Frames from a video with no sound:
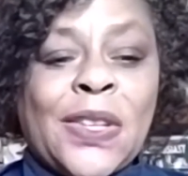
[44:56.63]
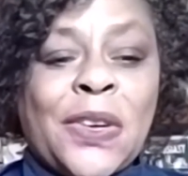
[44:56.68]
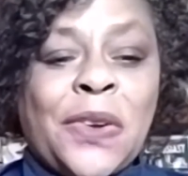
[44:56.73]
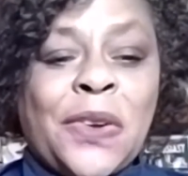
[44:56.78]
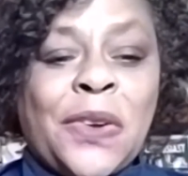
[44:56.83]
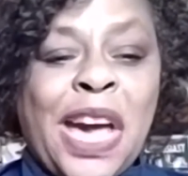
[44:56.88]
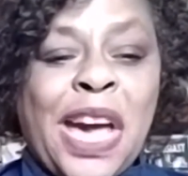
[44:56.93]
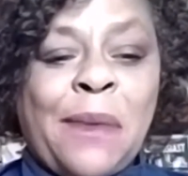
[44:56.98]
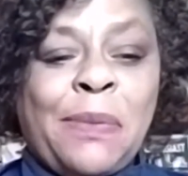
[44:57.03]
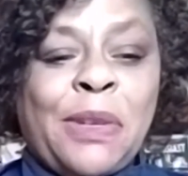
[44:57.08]

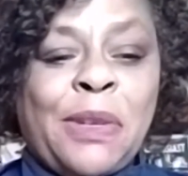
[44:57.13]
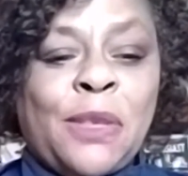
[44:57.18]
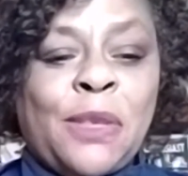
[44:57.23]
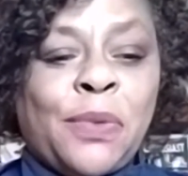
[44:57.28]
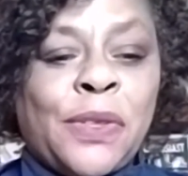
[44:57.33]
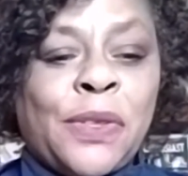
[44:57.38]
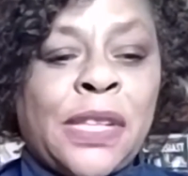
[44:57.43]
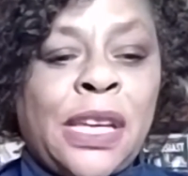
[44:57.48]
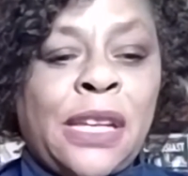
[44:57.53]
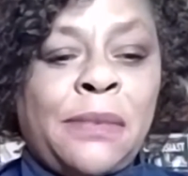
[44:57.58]
So
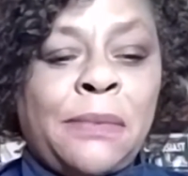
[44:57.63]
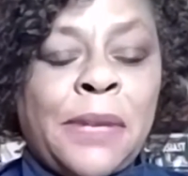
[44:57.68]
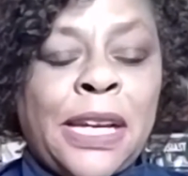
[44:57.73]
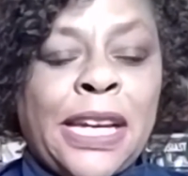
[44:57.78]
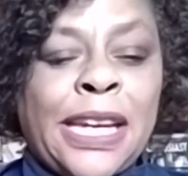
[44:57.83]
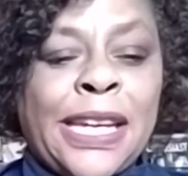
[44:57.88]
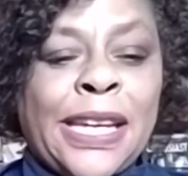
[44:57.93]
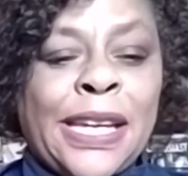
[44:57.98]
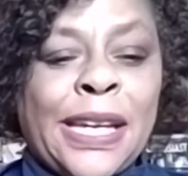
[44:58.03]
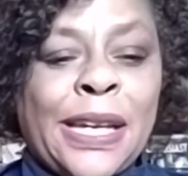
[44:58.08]
happy to
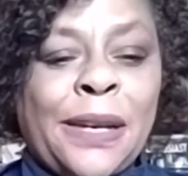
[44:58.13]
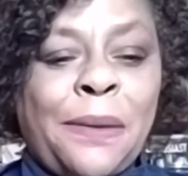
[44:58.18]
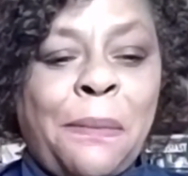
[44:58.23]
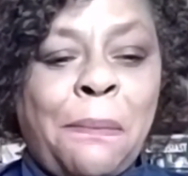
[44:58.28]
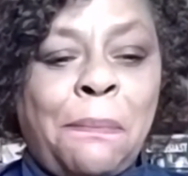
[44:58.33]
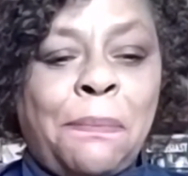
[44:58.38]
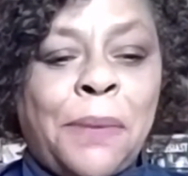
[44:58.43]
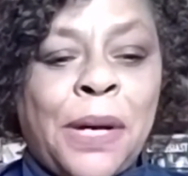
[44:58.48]
present my